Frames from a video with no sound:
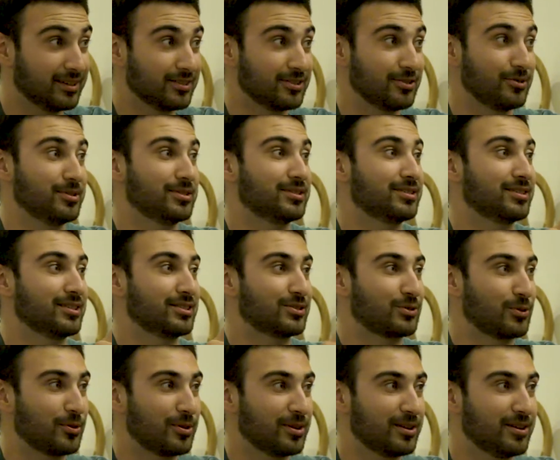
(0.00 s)
So it's the
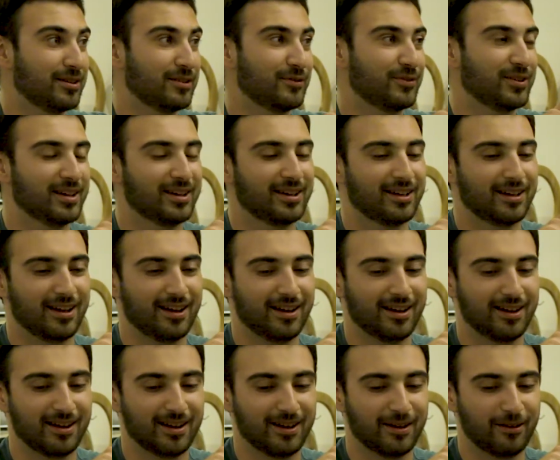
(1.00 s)
story of
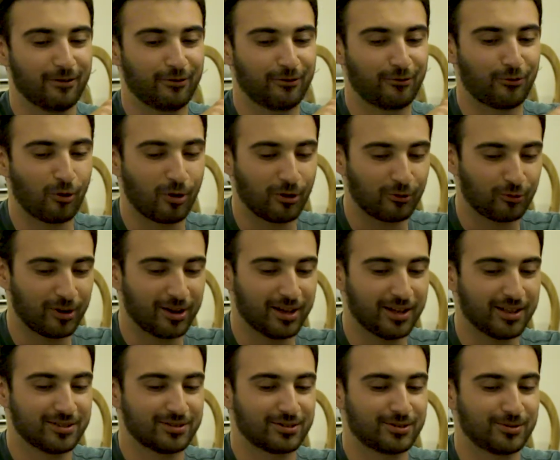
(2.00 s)
4
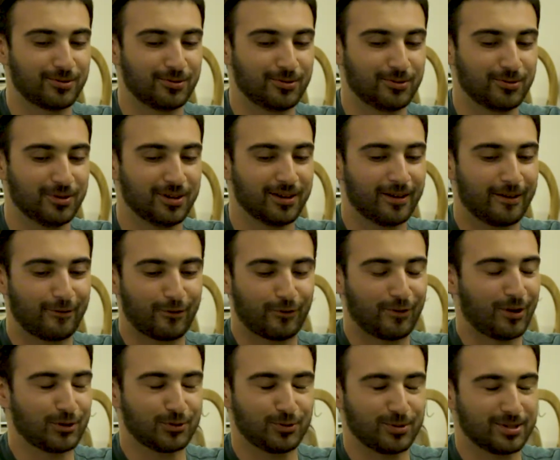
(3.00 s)
friends who, for
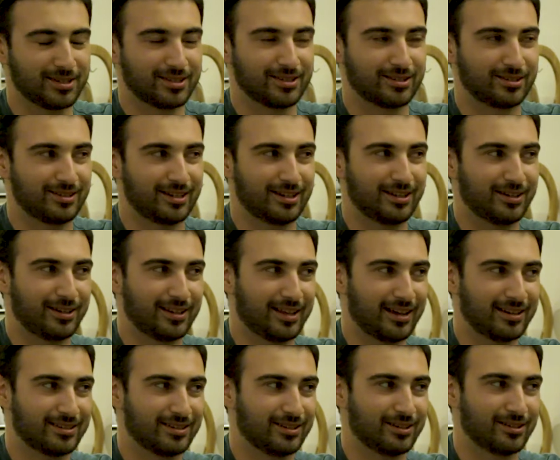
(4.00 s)
various reasons, didn't
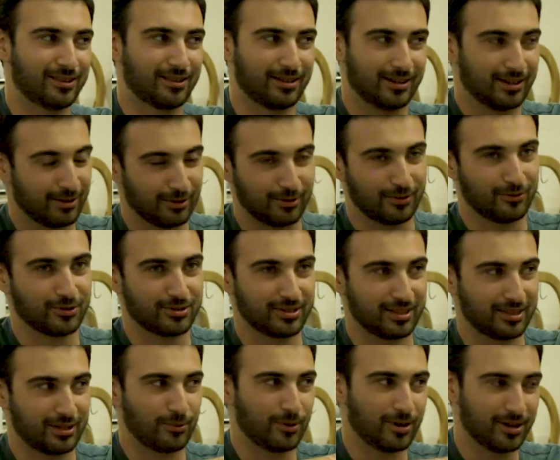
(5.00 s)
get to the university
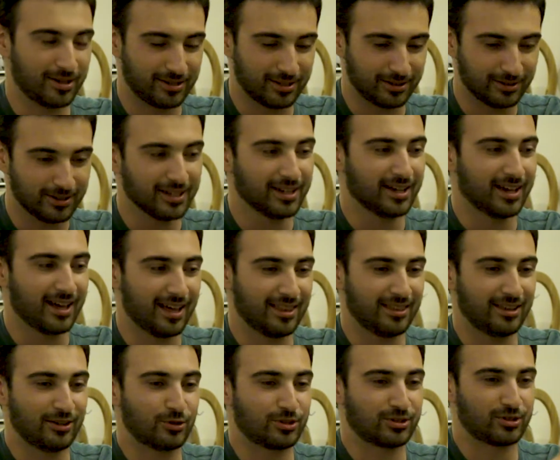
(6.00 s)
that they wanted to,
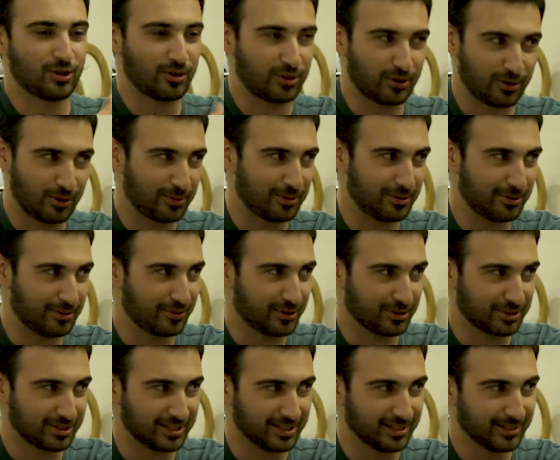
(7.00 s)
and they just start their own
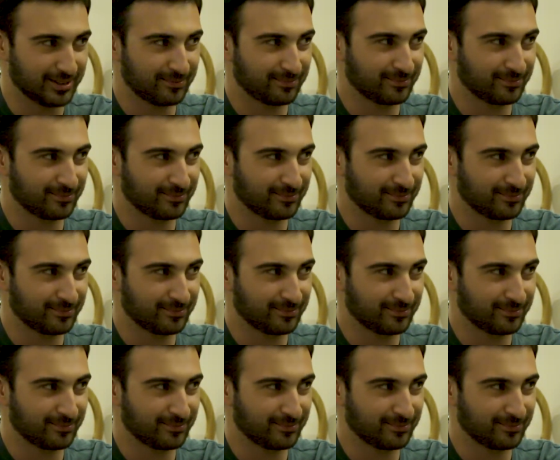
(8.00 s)
university.